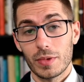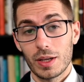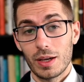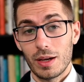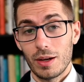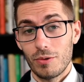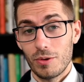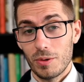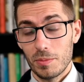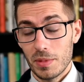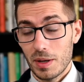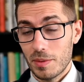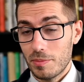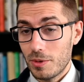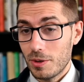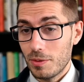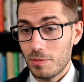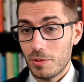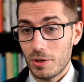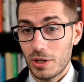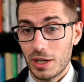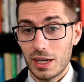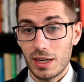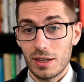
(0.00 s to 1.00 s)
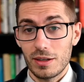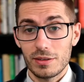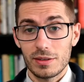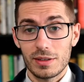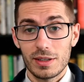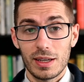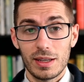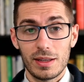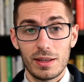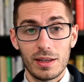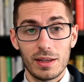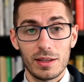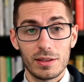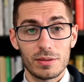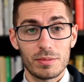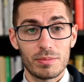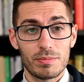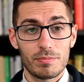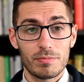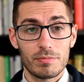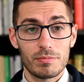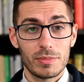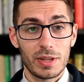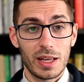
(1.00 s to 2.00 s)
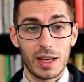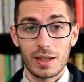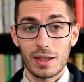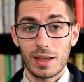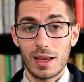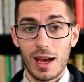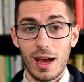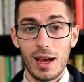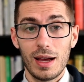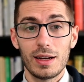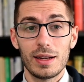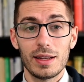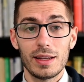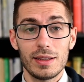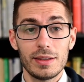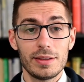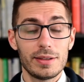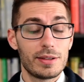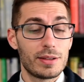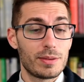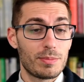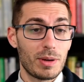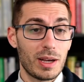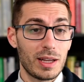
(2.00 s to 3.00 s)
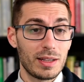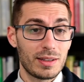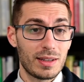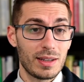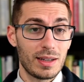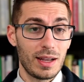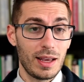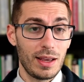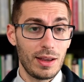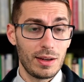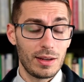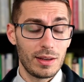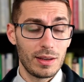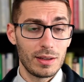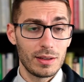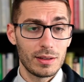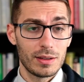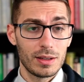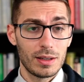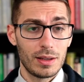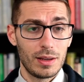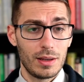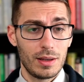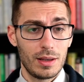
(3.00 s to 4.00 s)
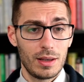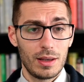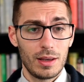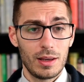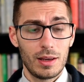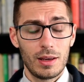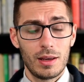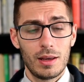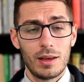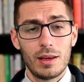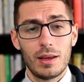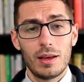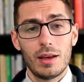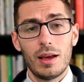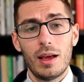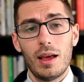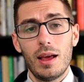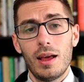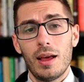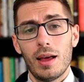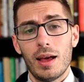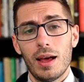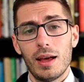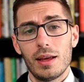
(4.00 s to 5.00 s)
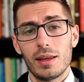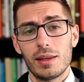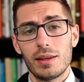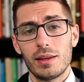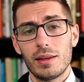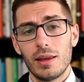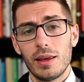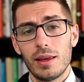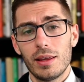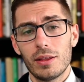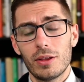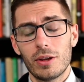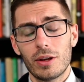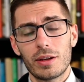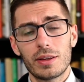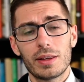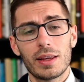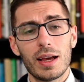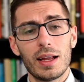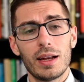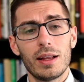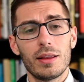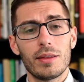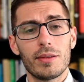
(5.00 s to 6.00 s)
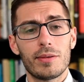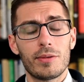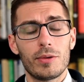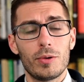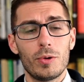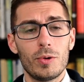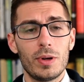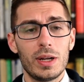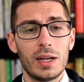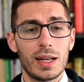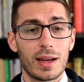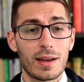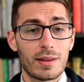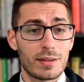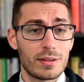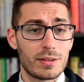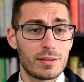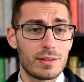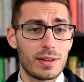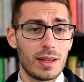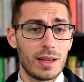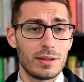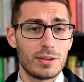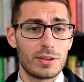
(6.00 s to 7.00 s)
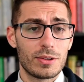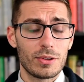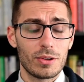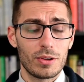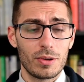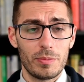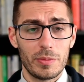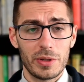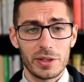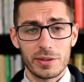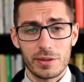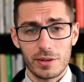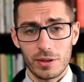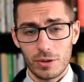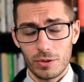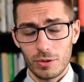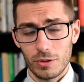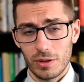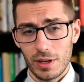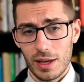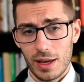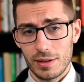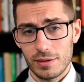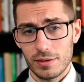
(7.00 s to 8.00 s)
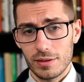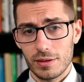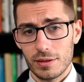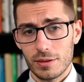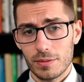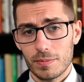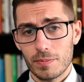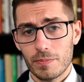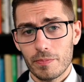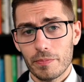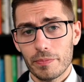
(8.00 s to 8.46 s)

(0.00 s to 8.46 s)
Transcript: Uh, remember, Moreno said that that God is spontaneity. Uh, he, he looked at it through an existential and mystical lens.